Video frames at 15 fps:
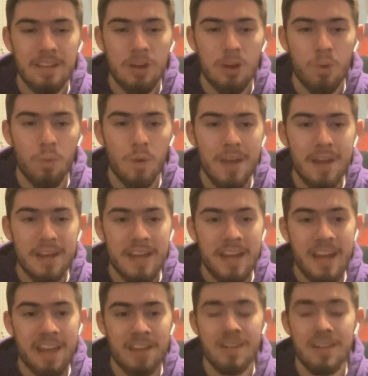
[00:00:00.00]
when
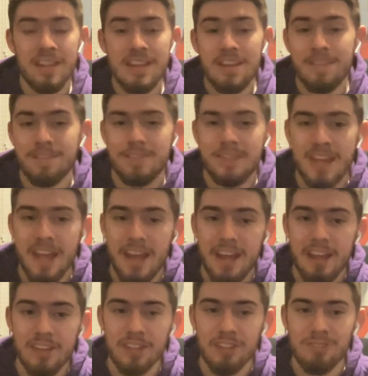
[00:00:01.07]
and if they
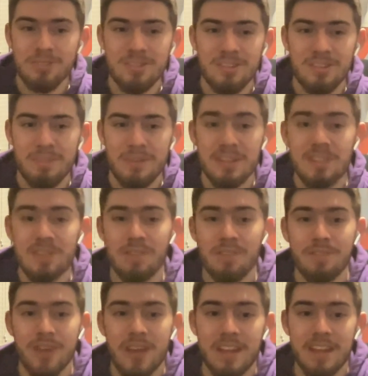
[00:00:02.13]
lose to the Minnesota
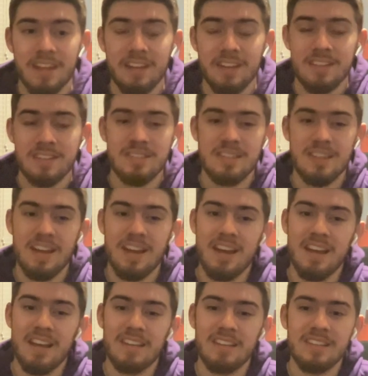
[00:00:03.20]
Vikings
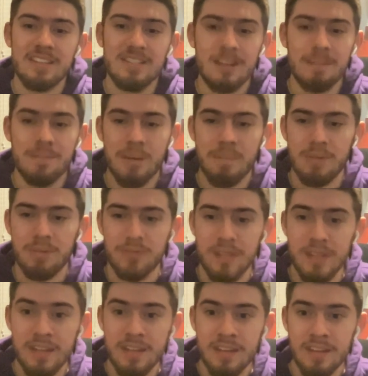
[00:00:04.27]
this upcoming
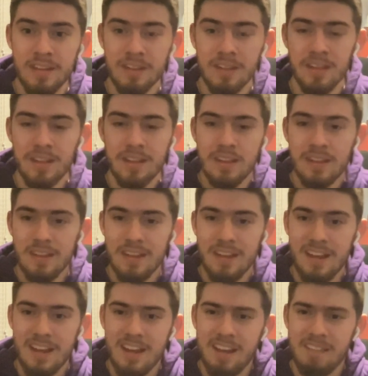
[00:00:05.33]
week.
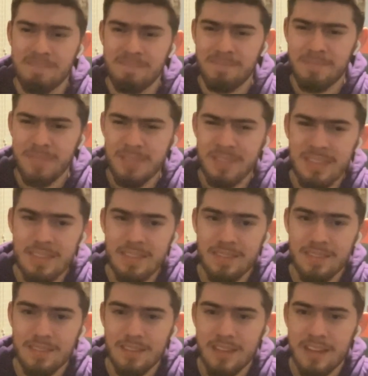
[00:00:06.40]

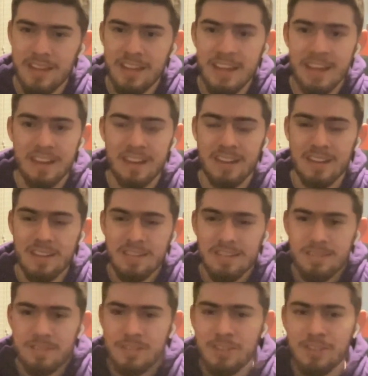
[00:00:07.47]
Again,
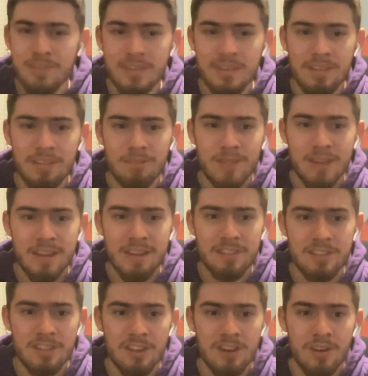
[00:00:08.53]
tune into the radio
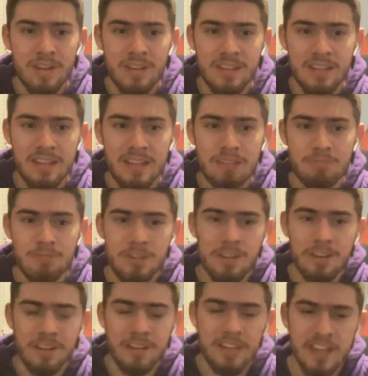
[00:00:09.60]
show. I think that's where you're
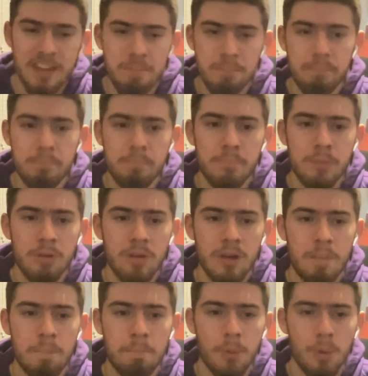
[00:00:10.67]
going to get
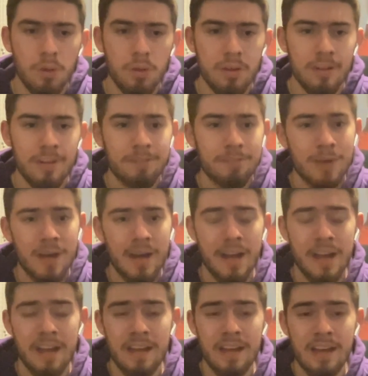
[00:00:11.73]
a bulk of
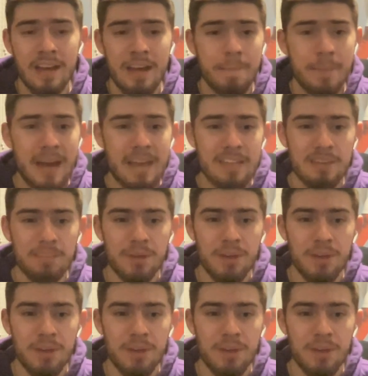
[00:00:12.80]
my basketball